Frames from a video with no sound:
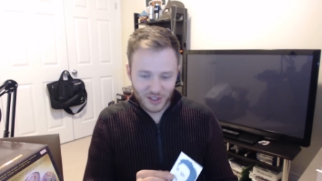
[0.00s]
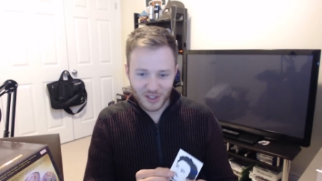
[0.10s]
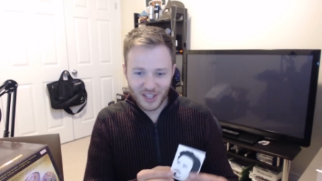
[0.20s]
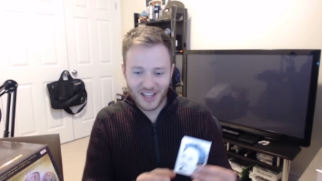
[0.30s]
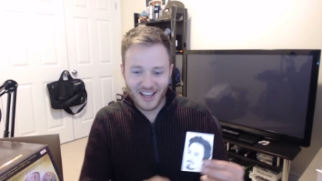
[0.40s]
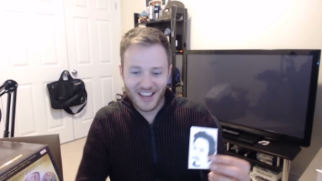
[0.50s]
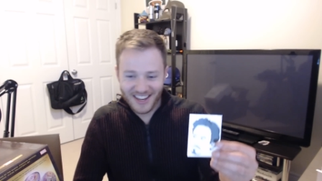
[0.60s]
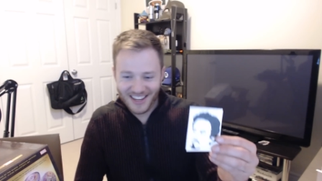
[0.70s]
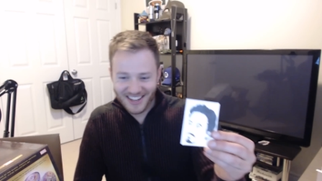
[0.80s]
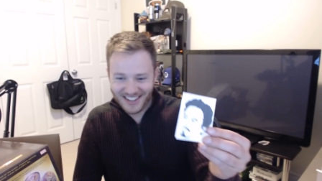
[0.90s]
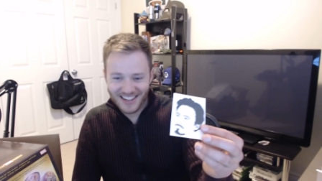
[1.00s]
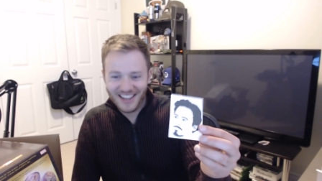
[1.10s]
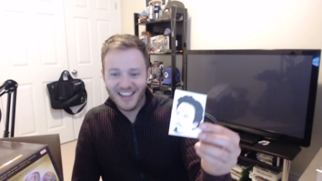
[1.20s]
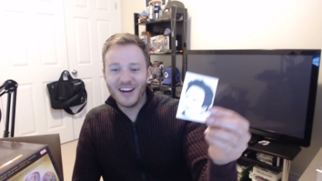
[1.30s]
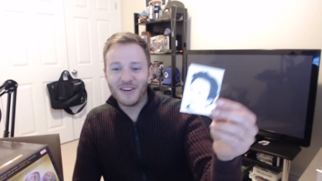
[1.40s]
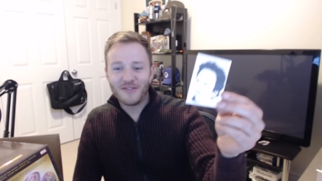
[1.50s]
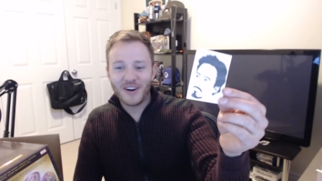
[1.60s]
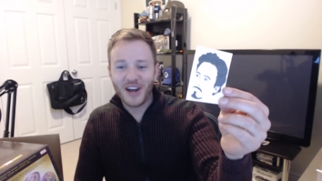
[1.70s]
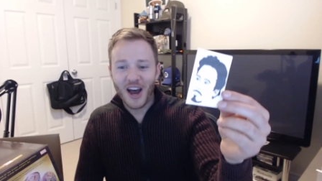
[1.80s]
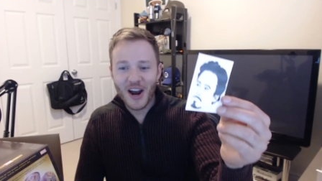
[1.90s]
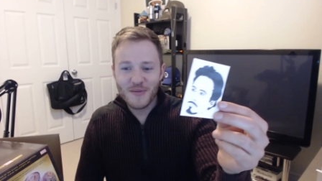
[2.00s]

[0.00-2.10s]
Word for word: looks like a fun Iron